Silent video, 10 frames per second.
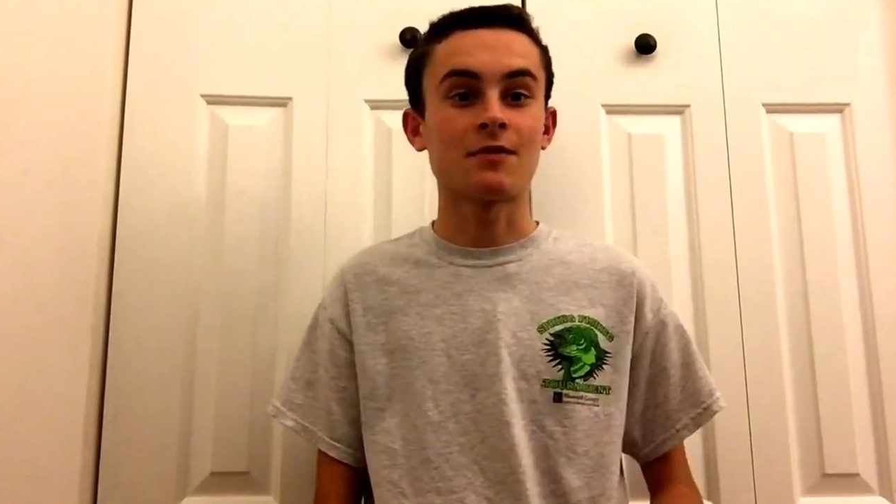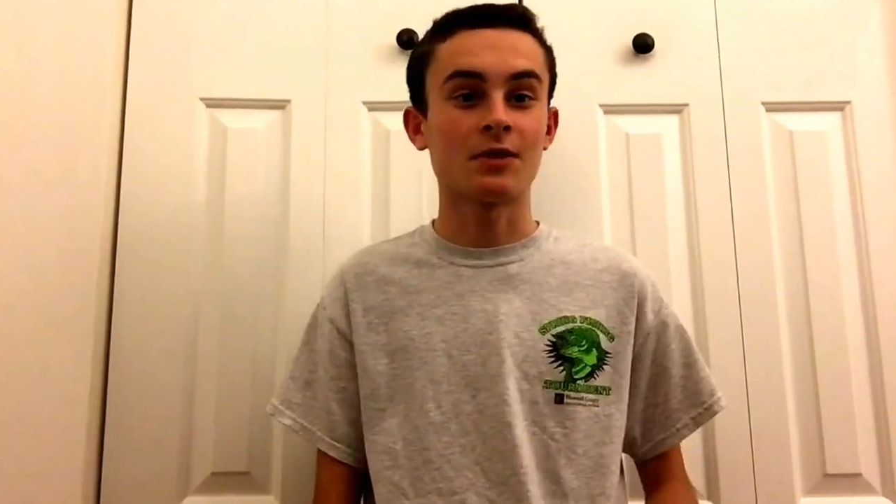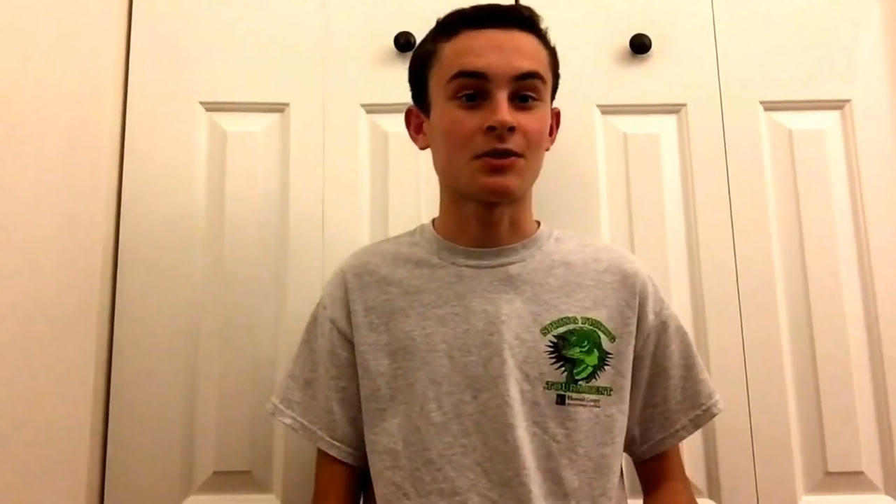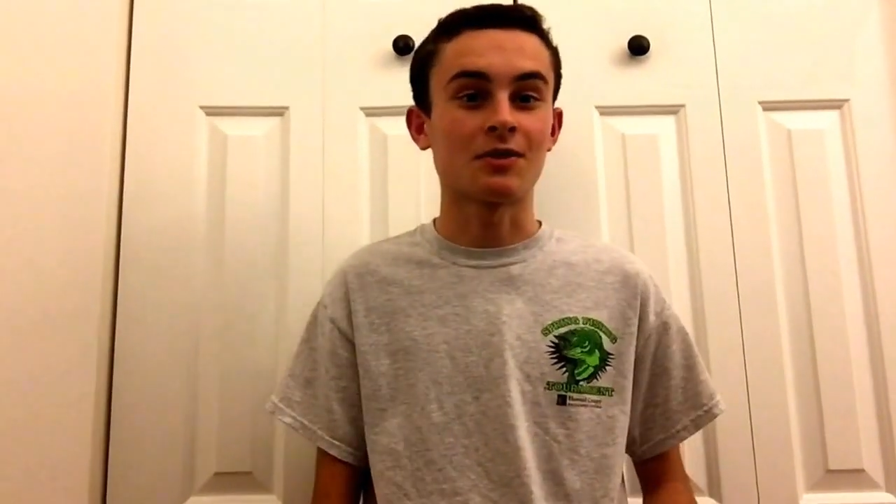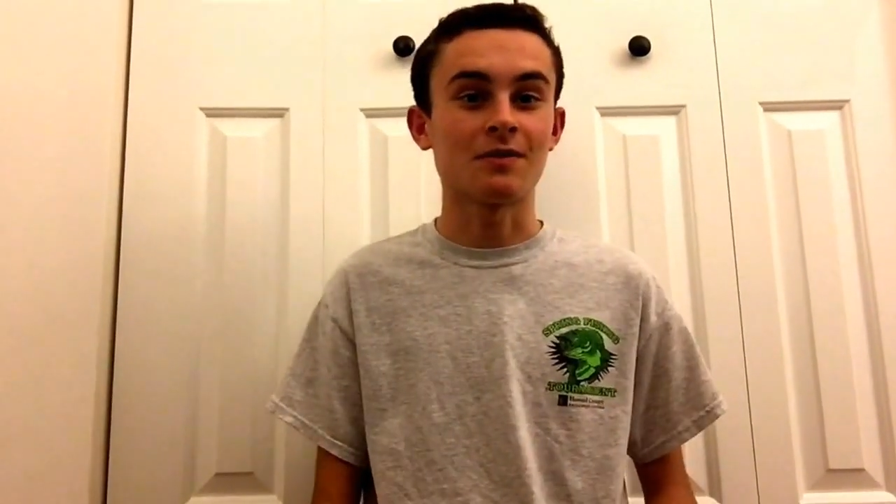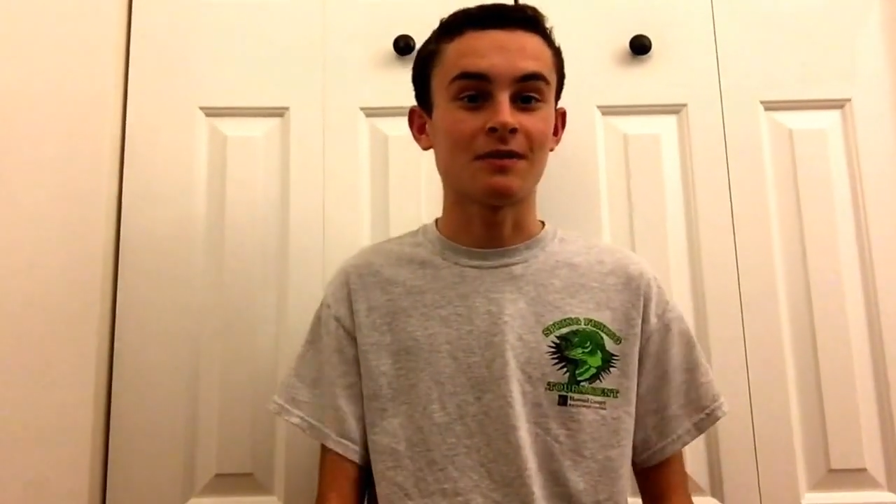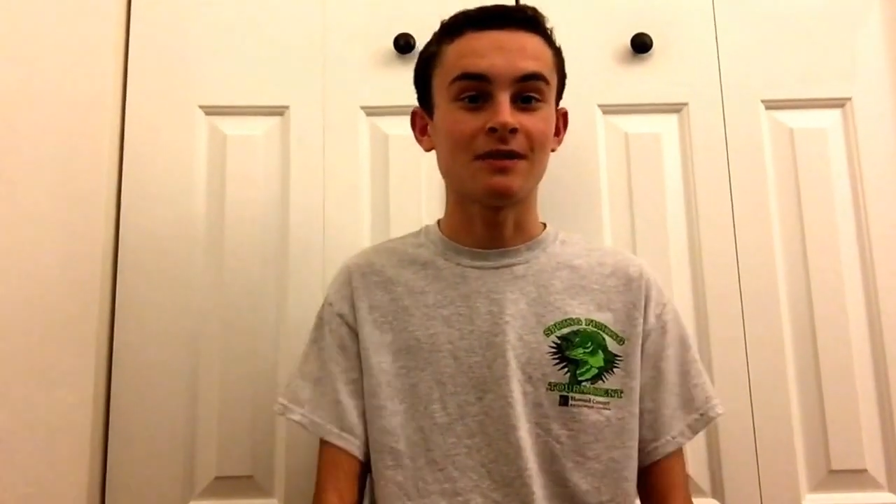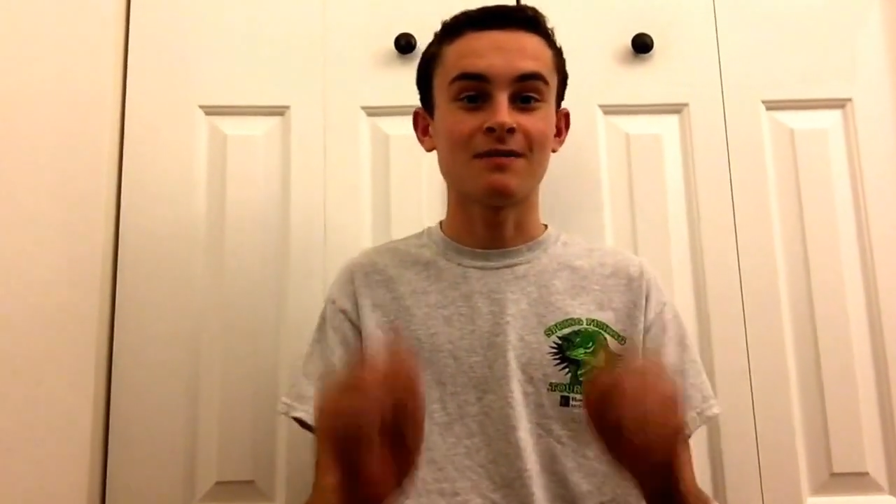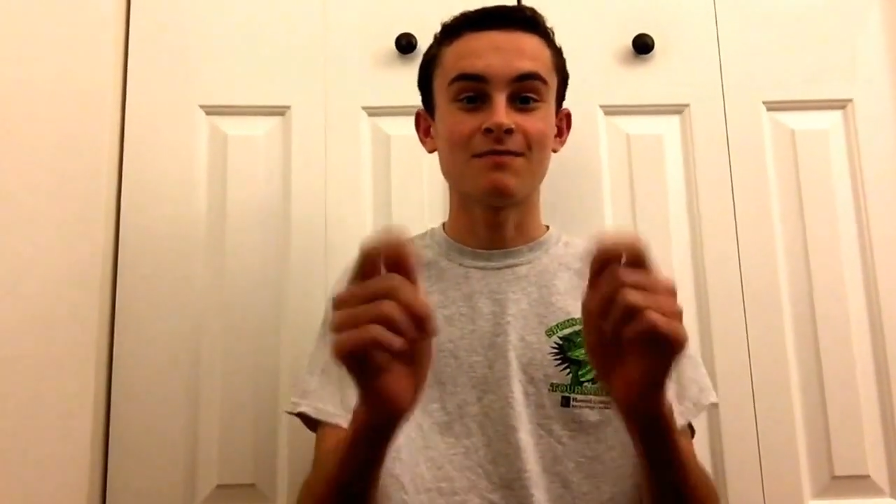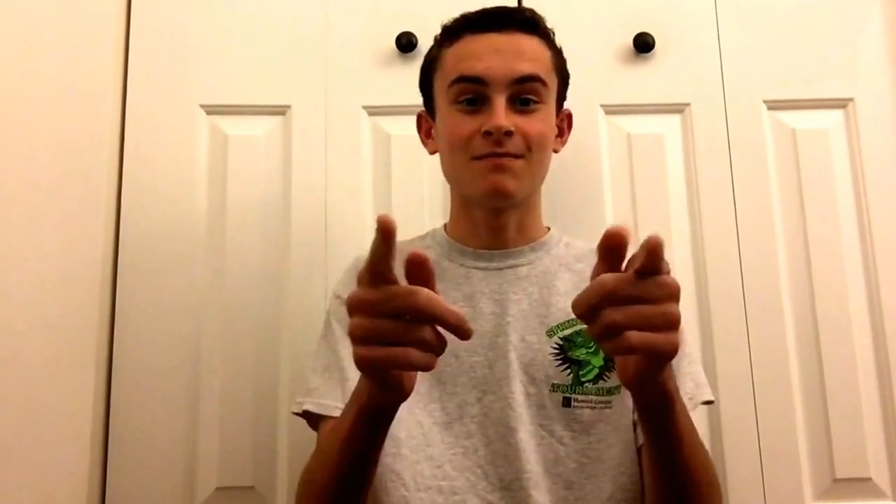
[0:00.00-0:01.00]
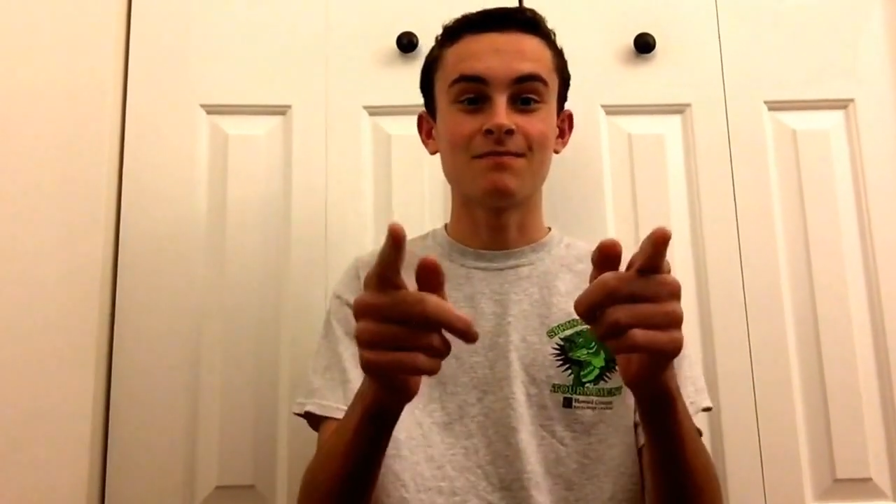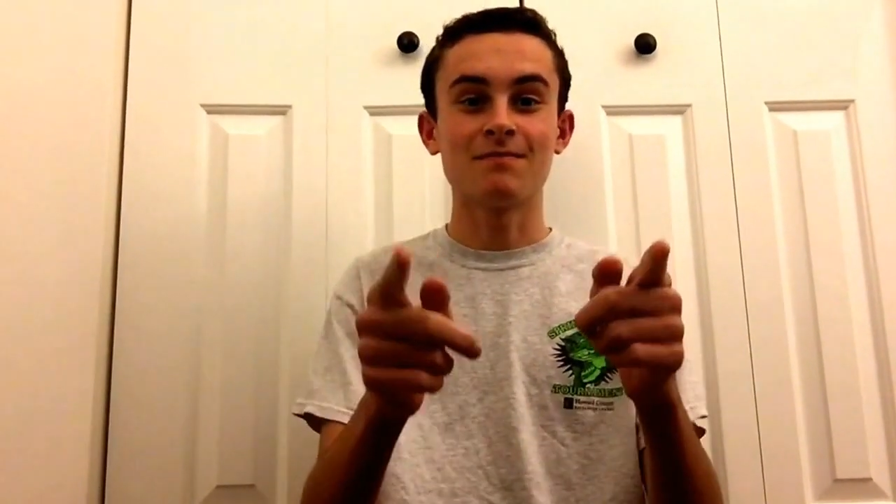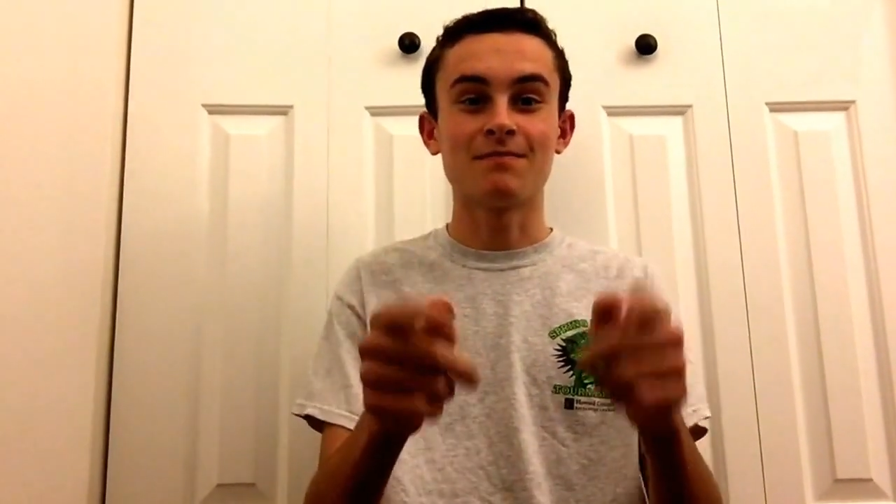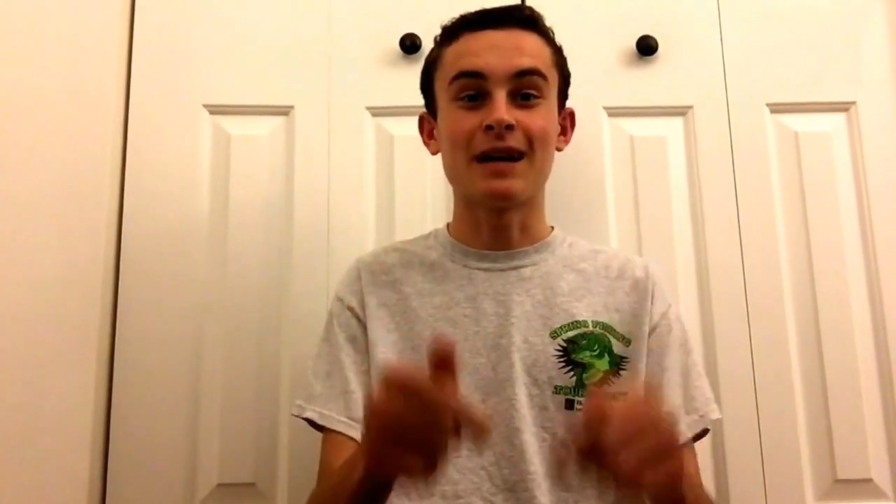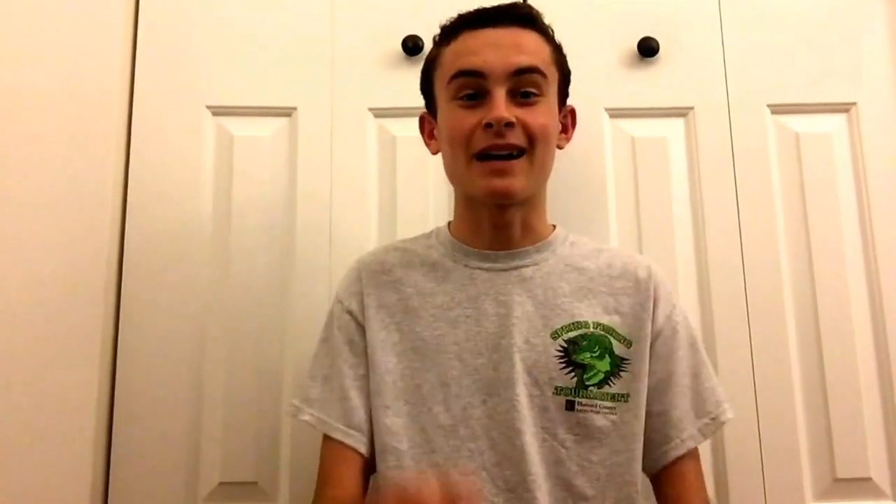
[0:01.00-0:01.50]
Fishing.
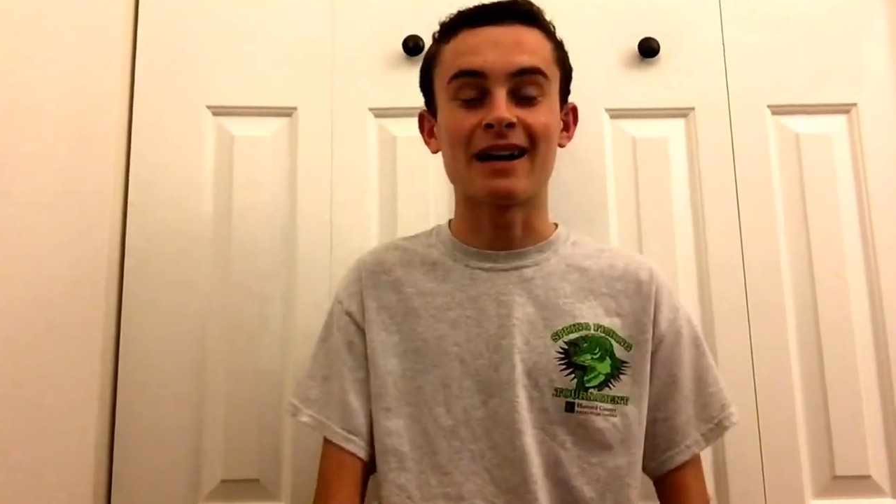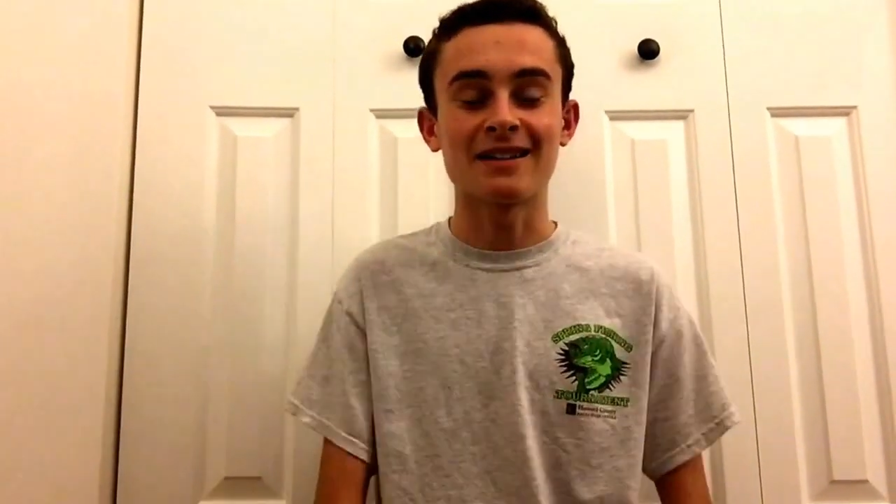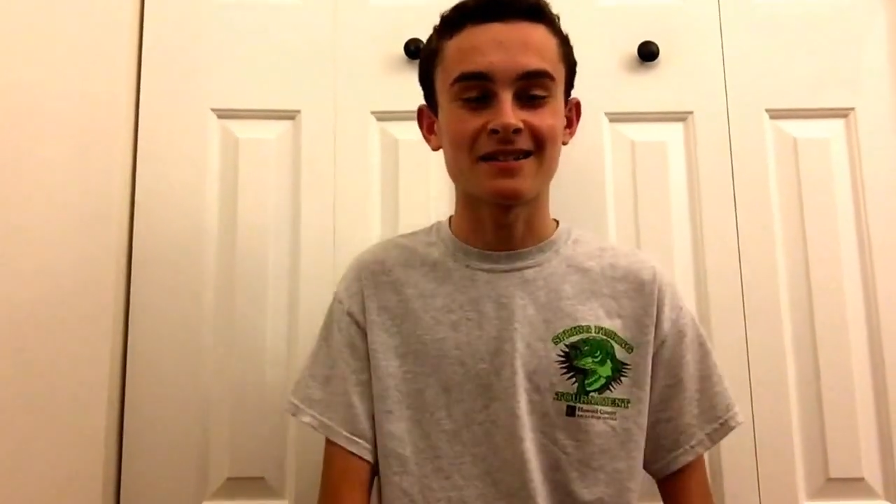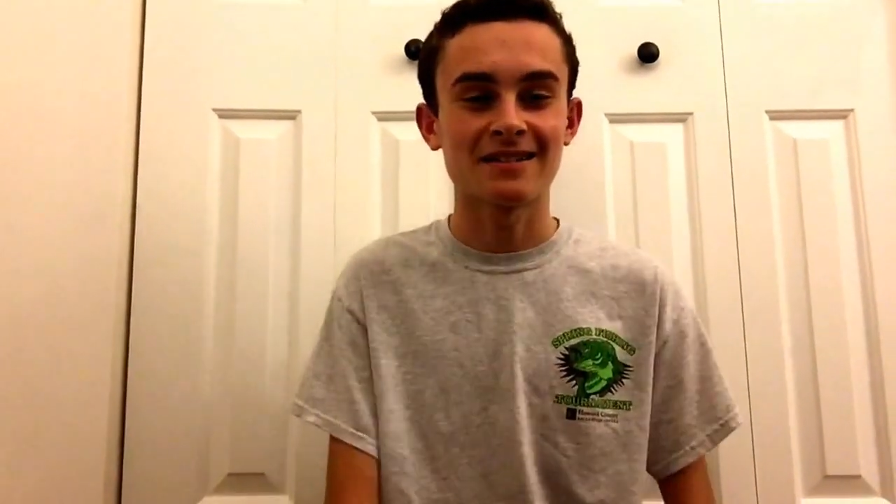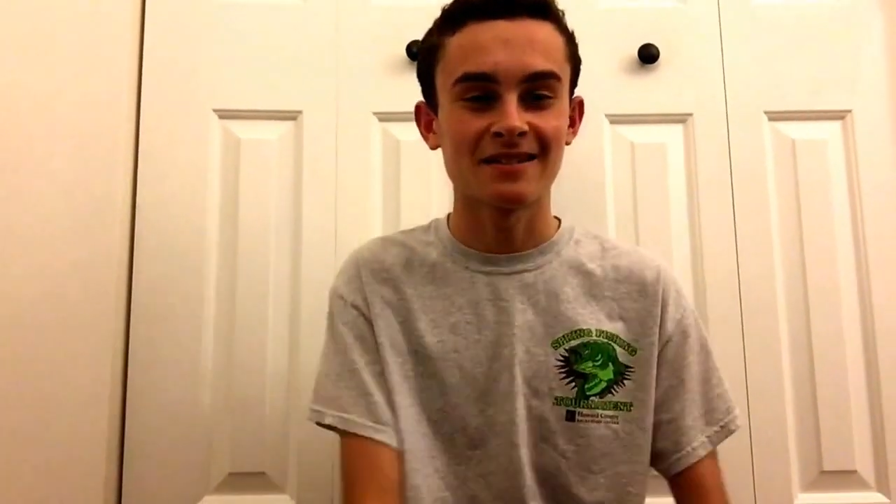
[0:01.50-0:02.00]
Bye, guys.